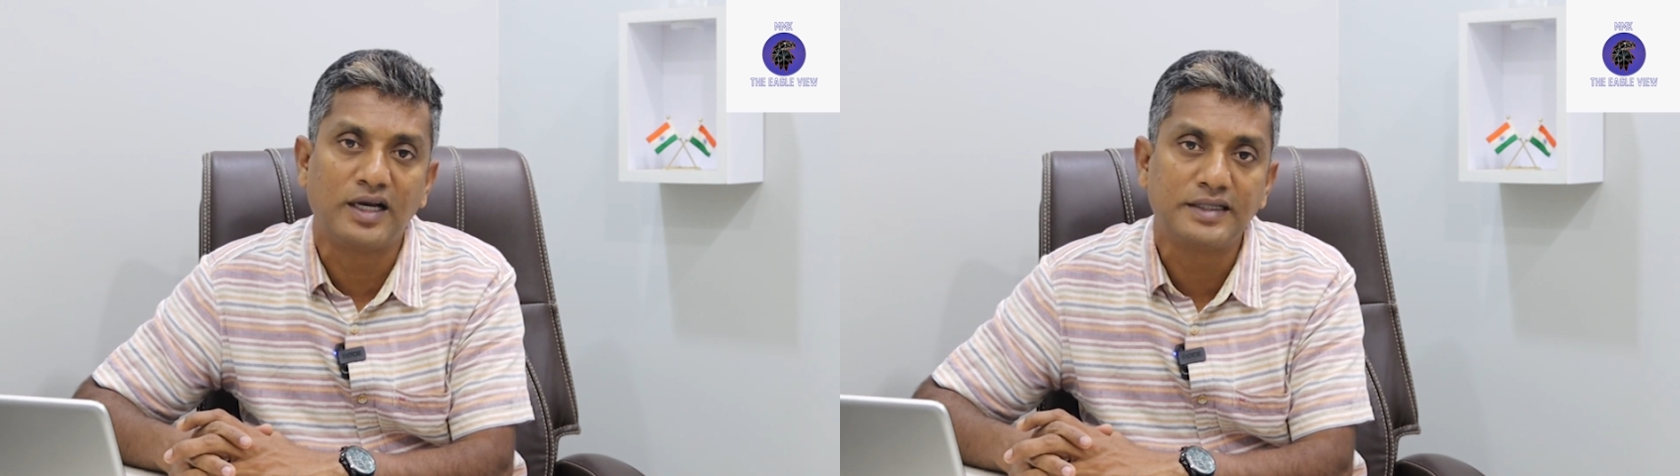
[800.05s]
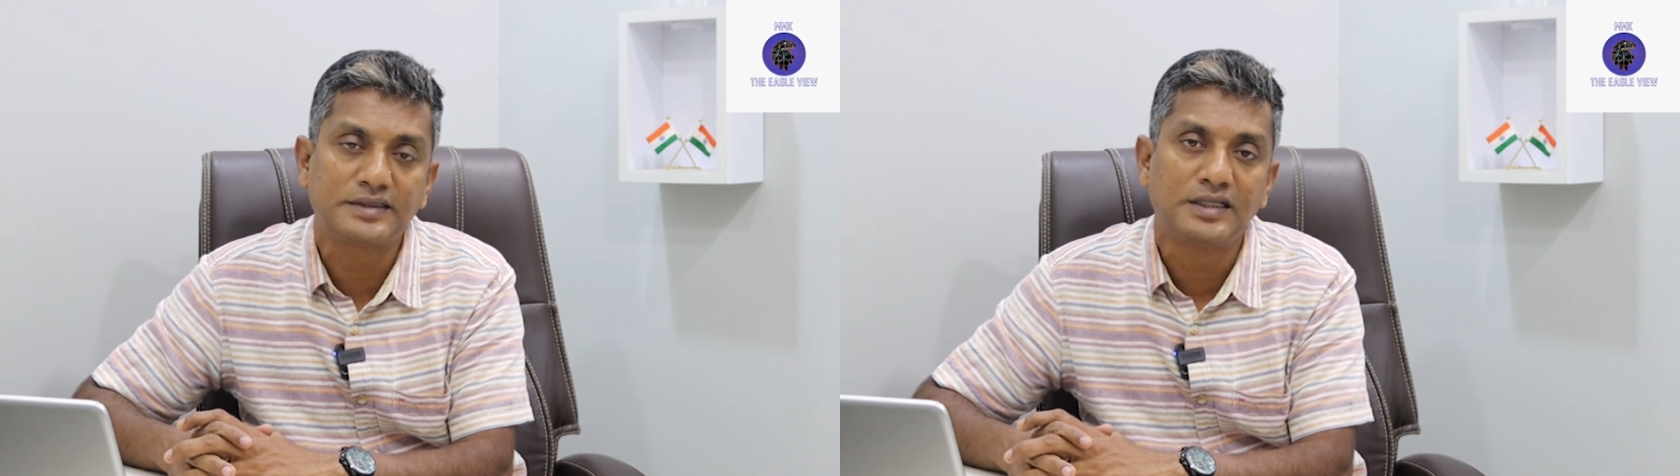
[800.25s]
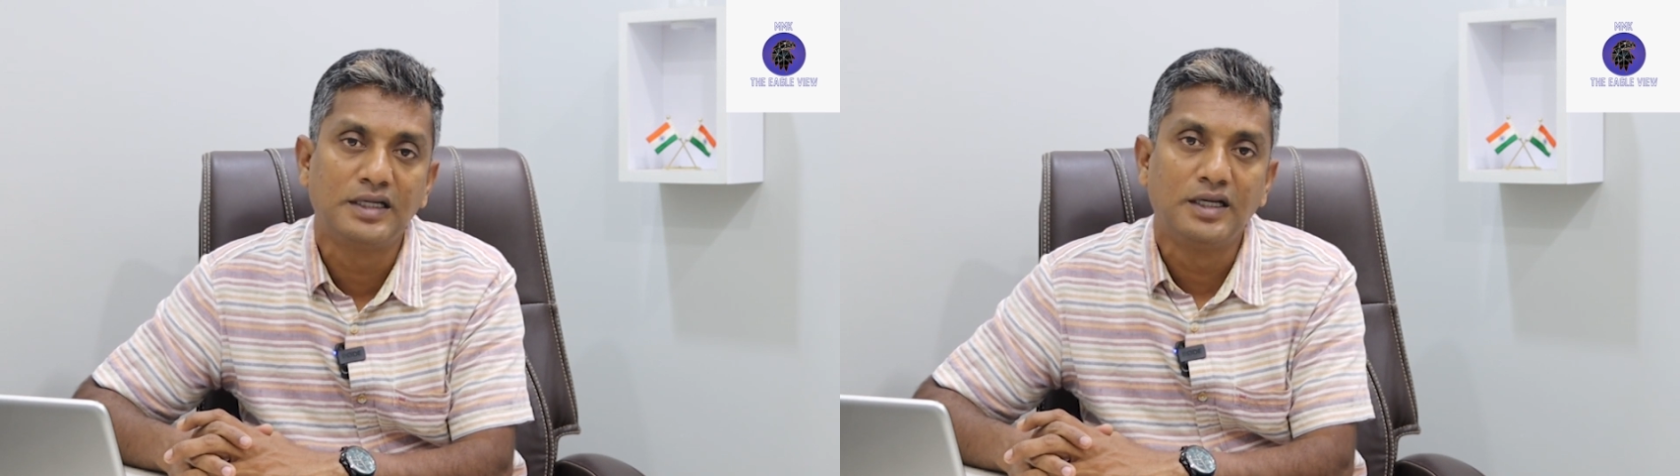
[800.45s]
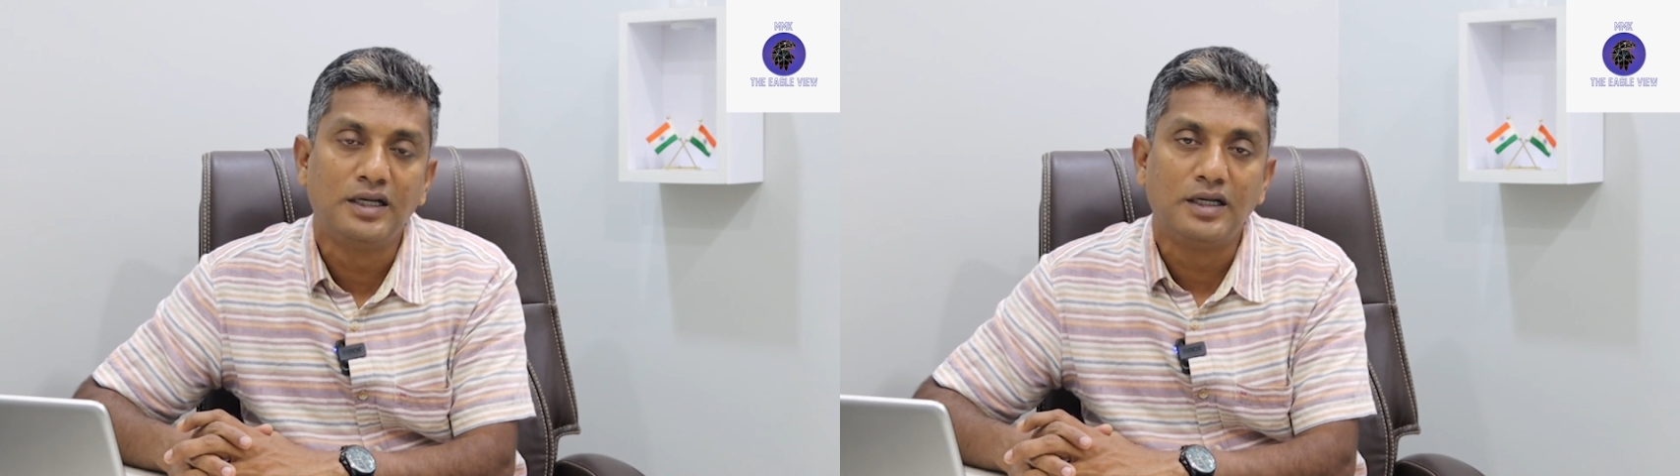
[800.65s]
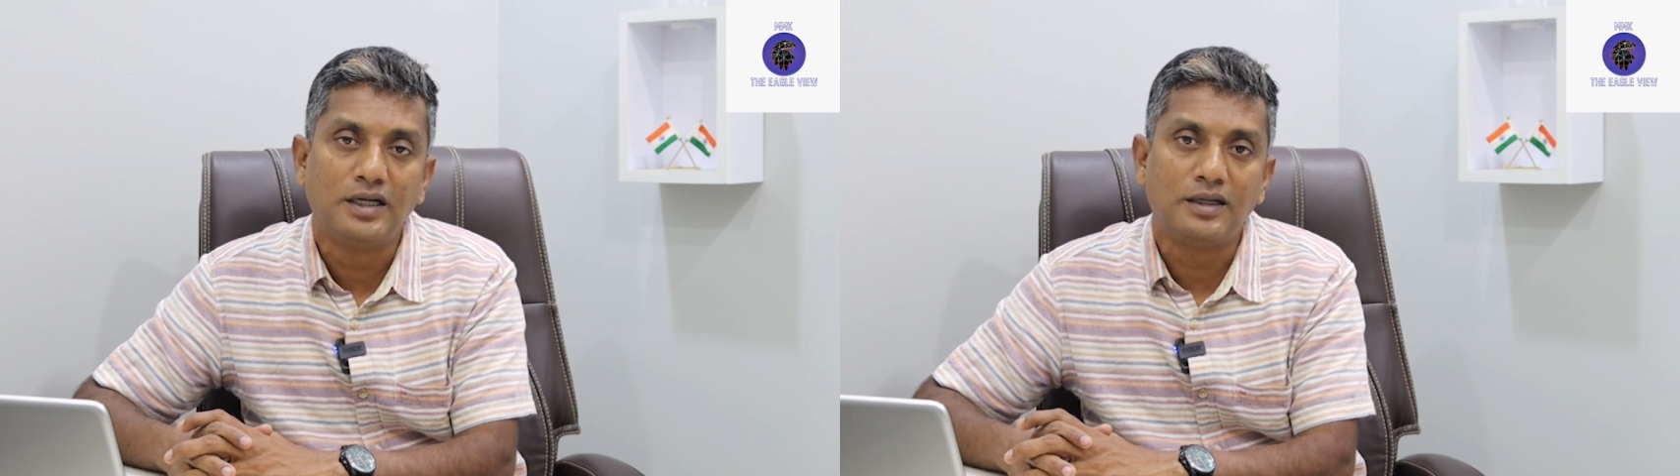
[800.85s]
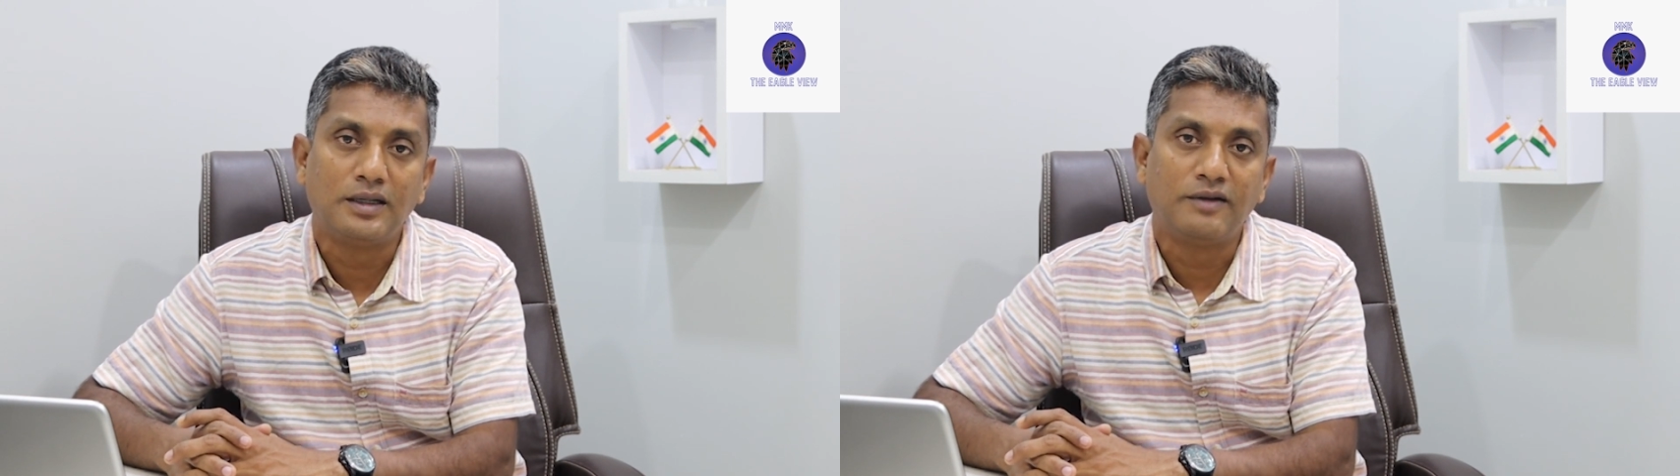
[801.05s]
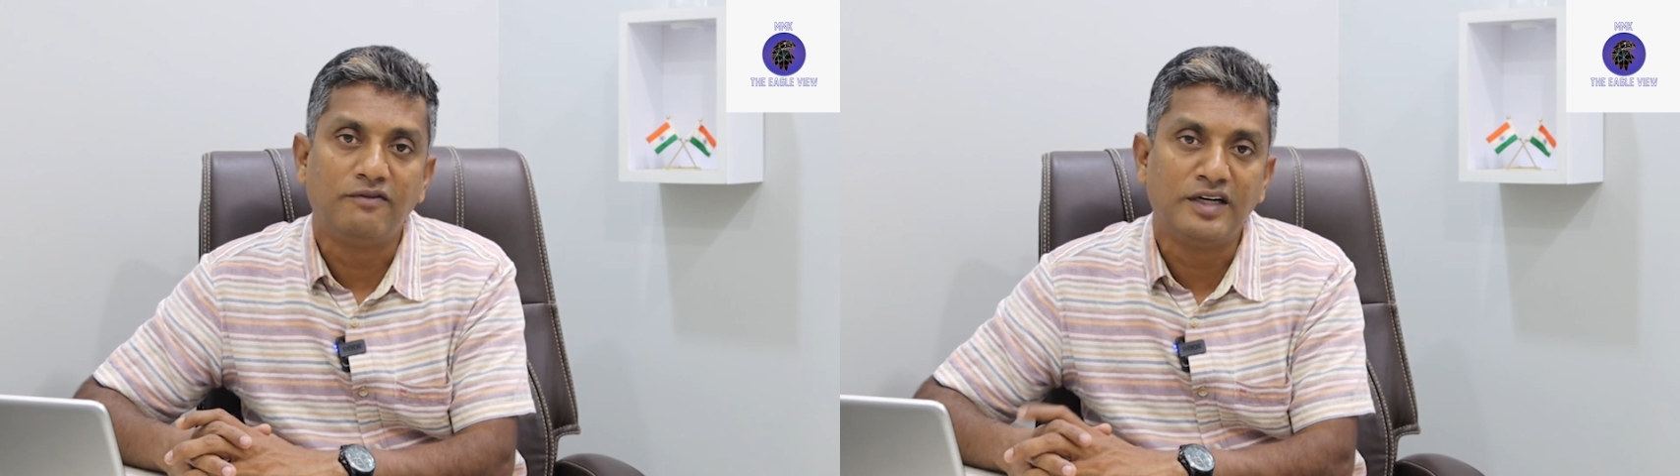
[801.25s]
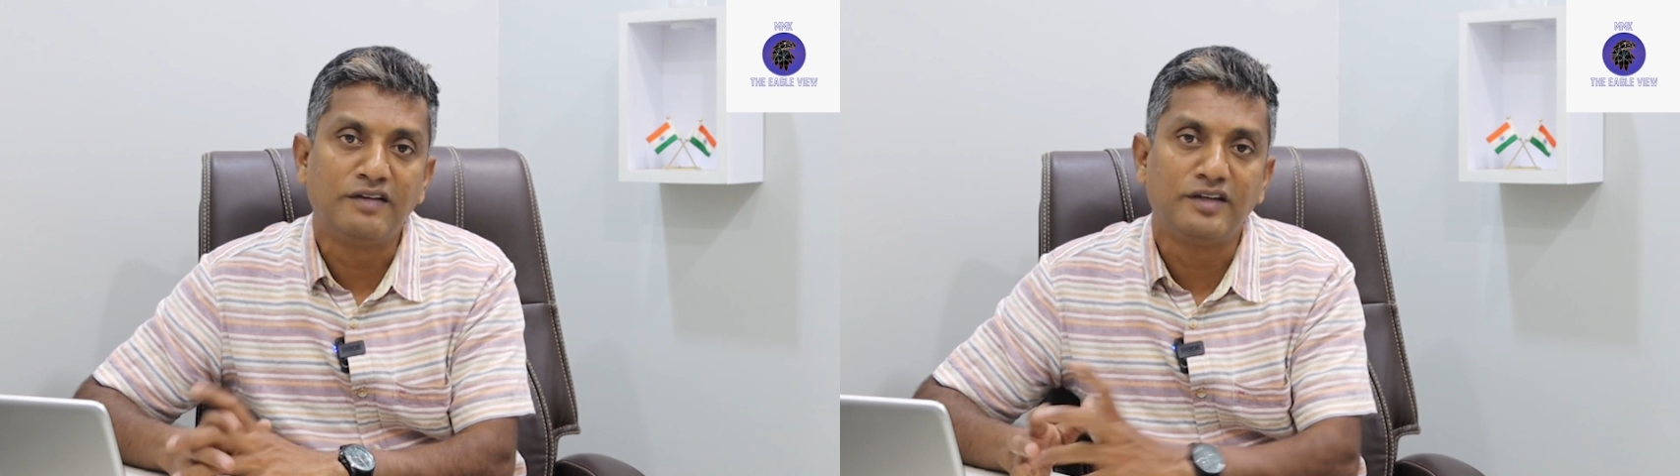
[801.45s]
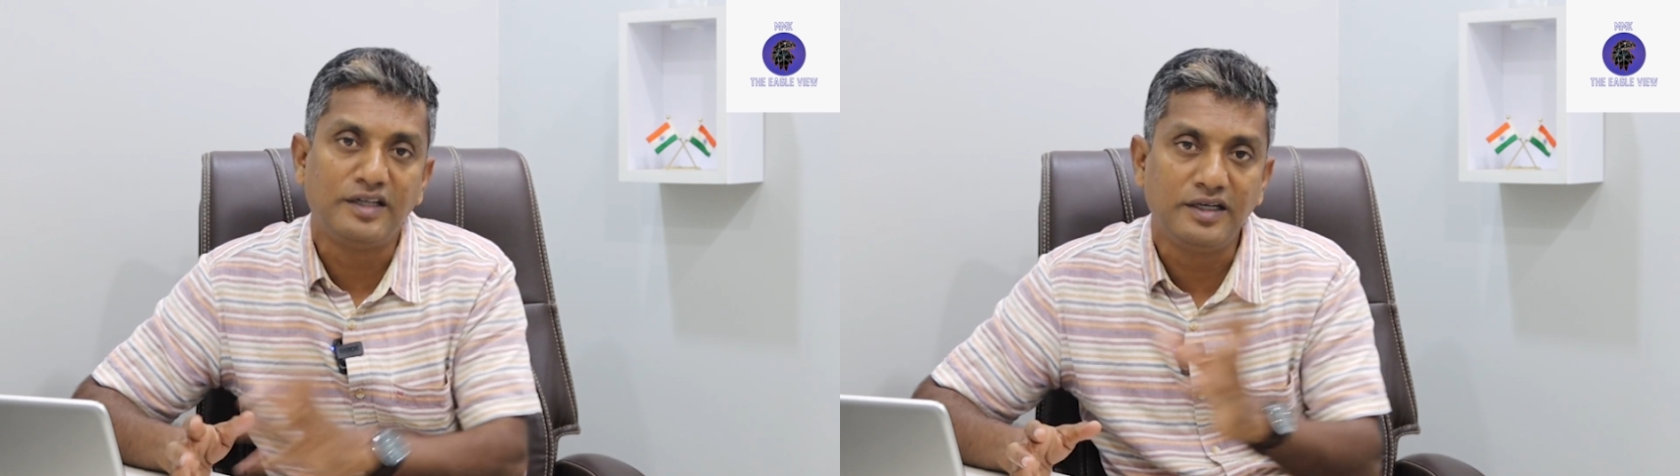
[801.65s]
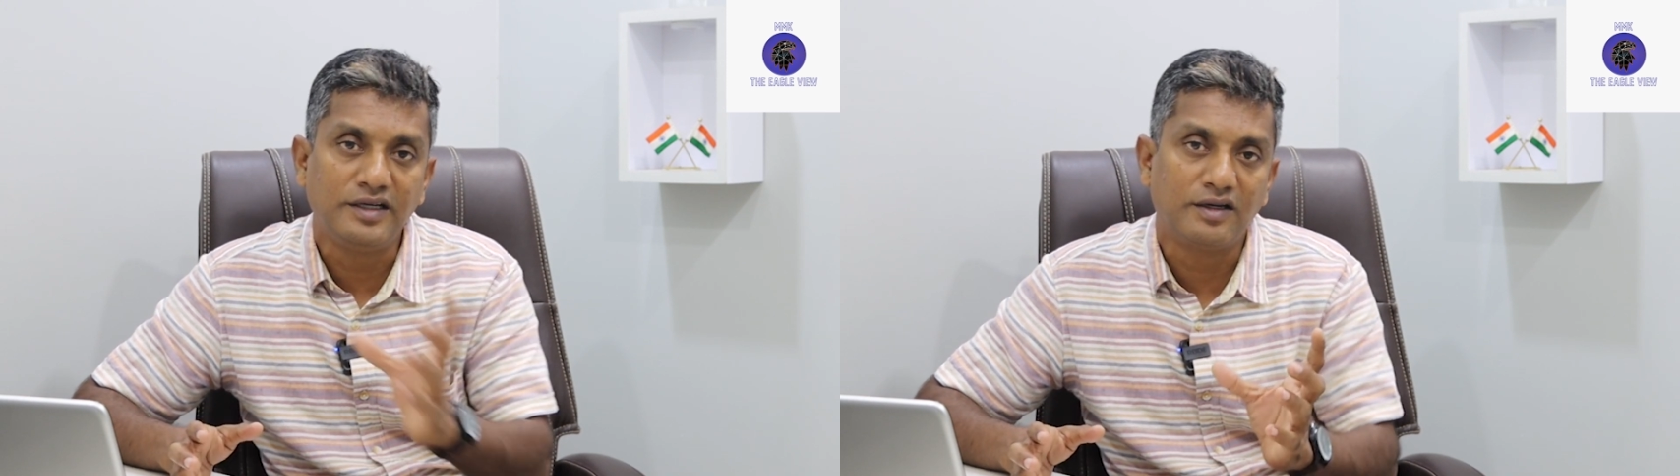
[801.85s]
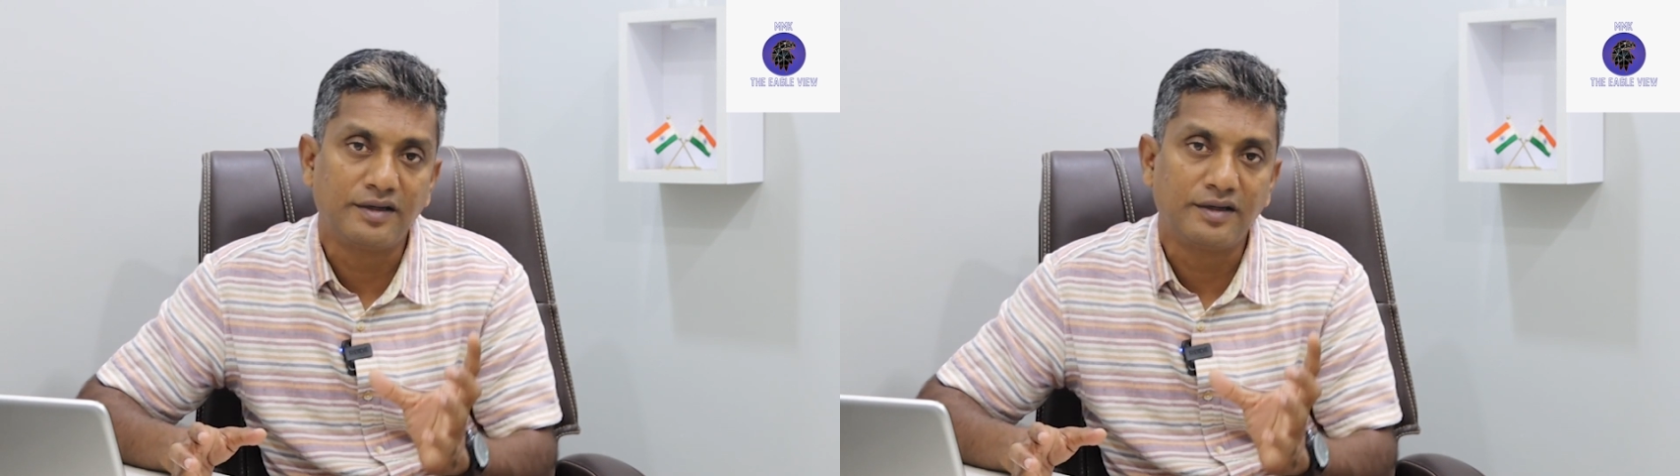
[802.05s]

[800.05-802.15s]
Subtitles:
hours. Whenever he